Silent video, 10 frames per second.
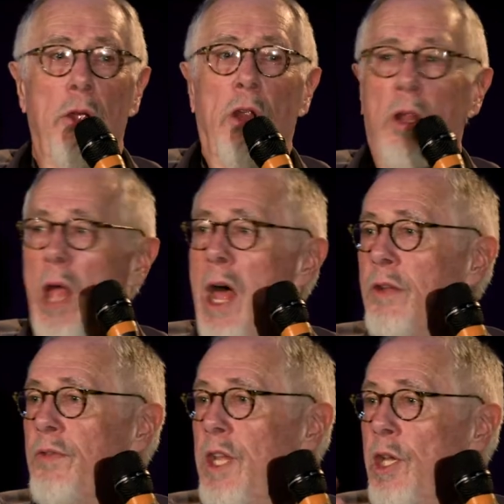there are a lot
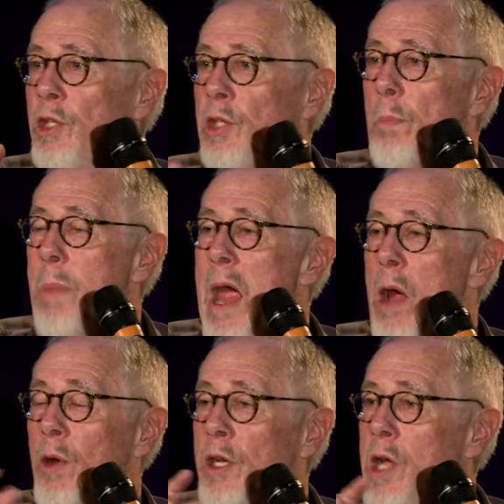of these
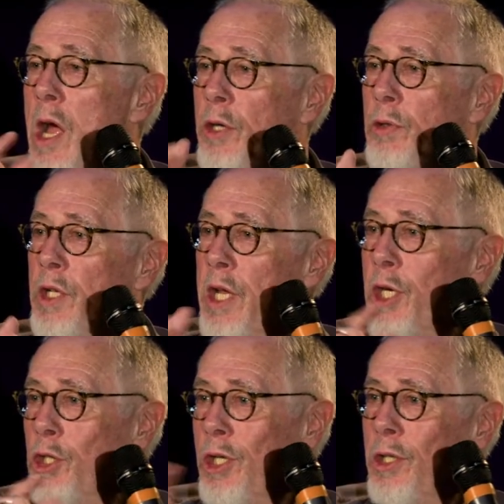apparent
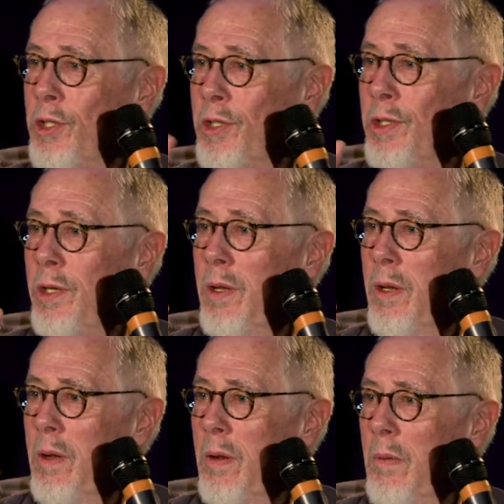contradictions
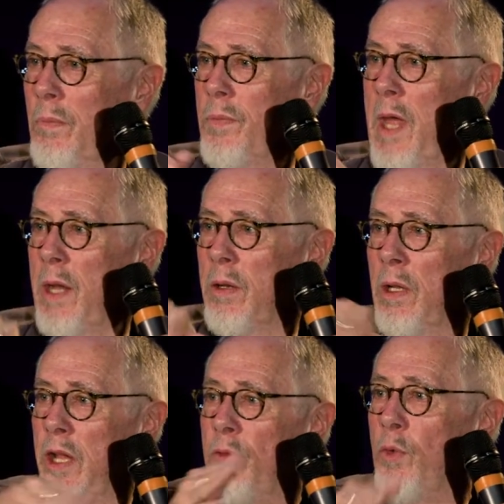that
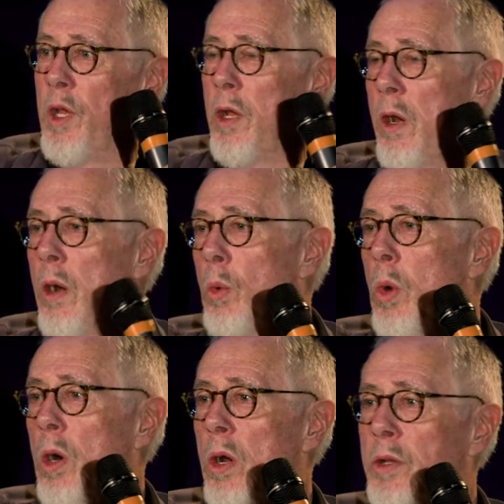live within our
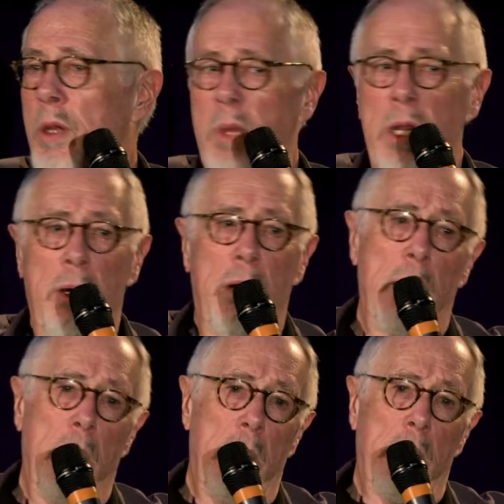world. I mean,
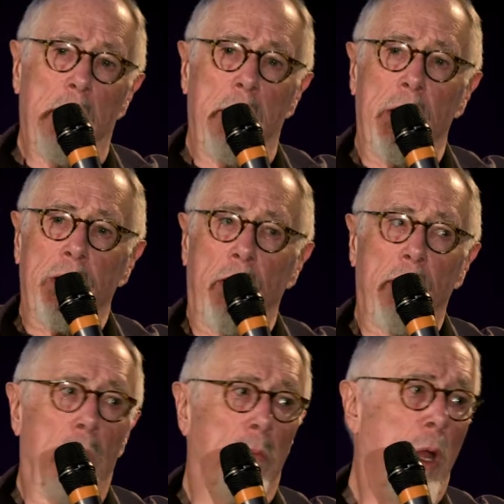there's a
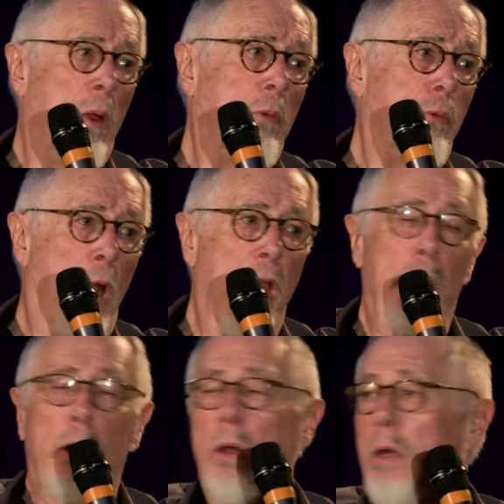
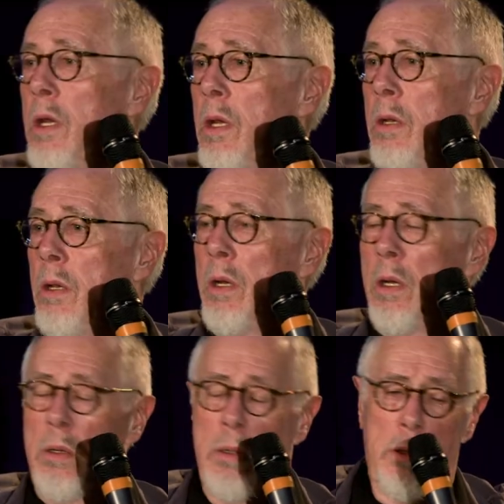writer in
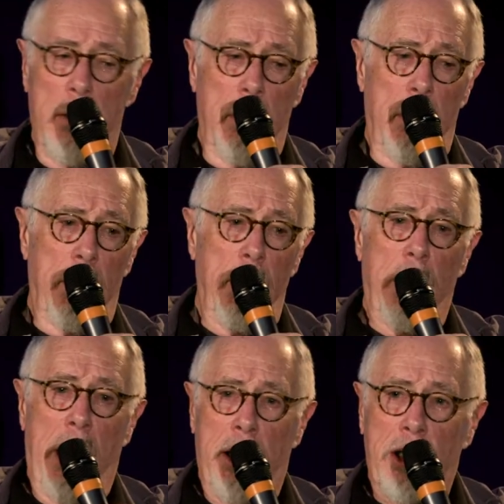the
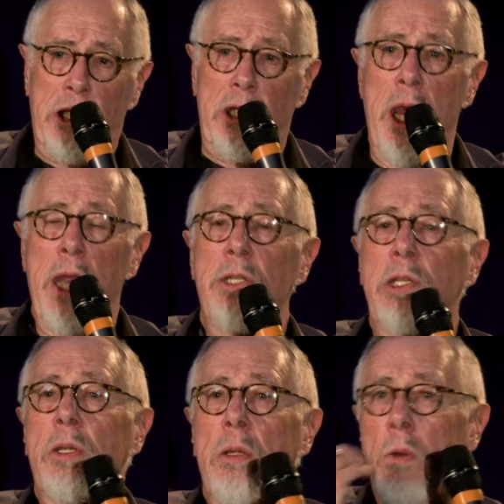United
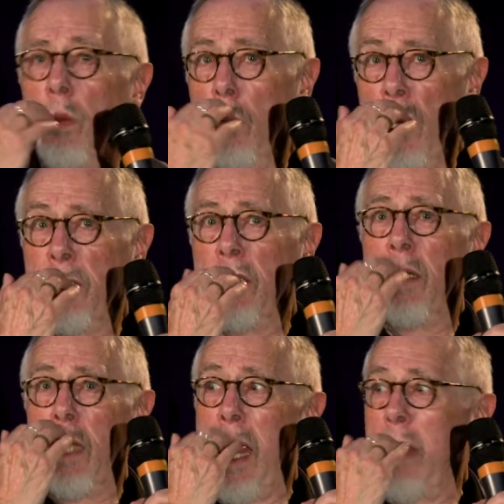States who
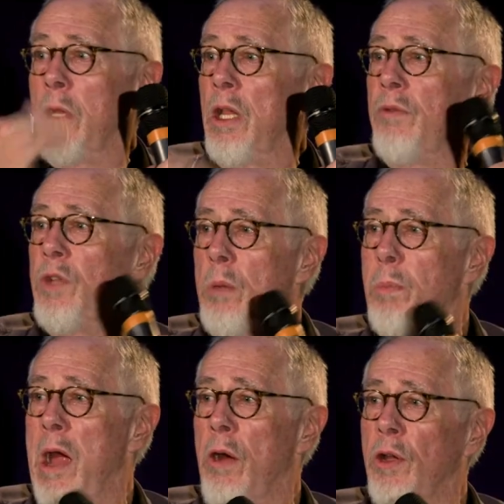actually came and lived in
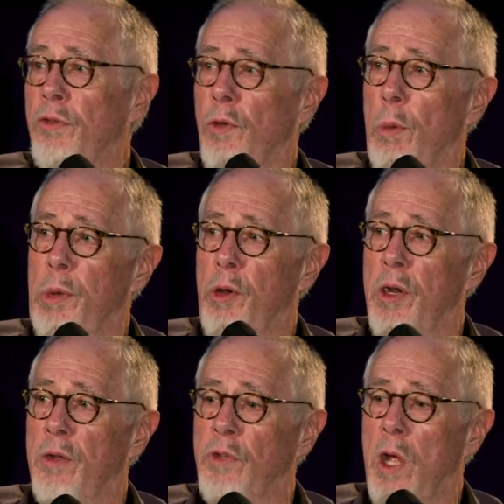Paris for a
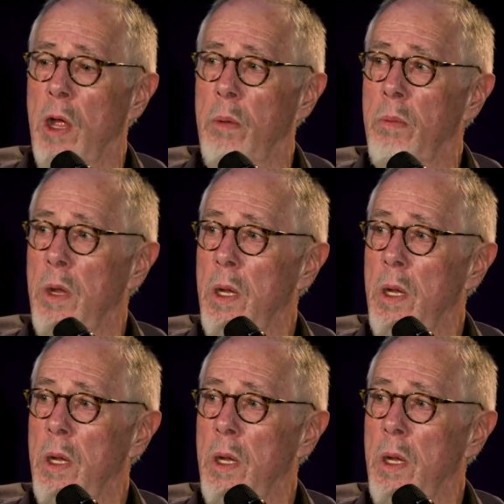period of time,